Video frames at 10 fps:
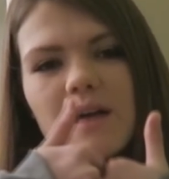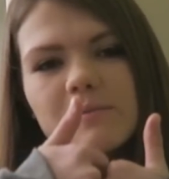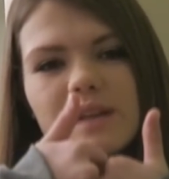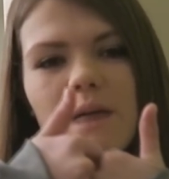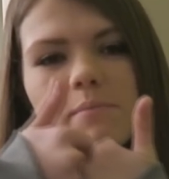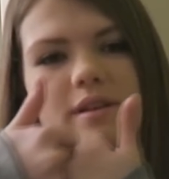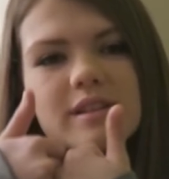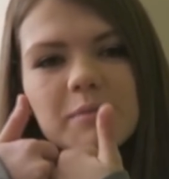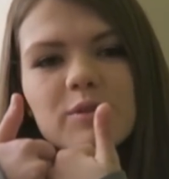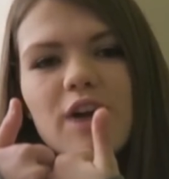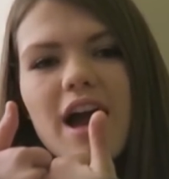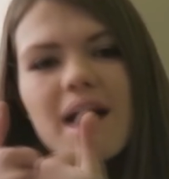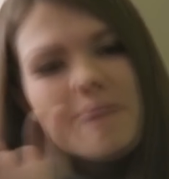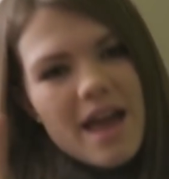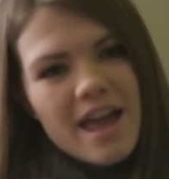thumbs up,
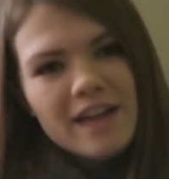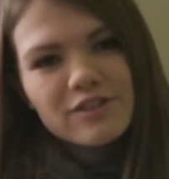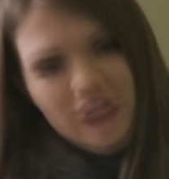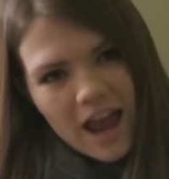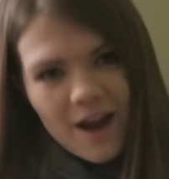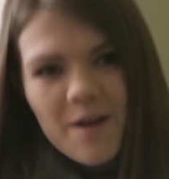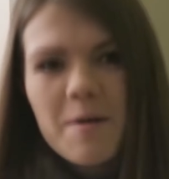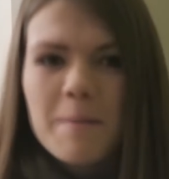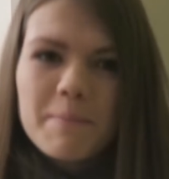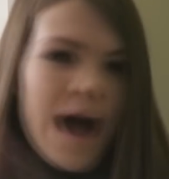subscribe, and share.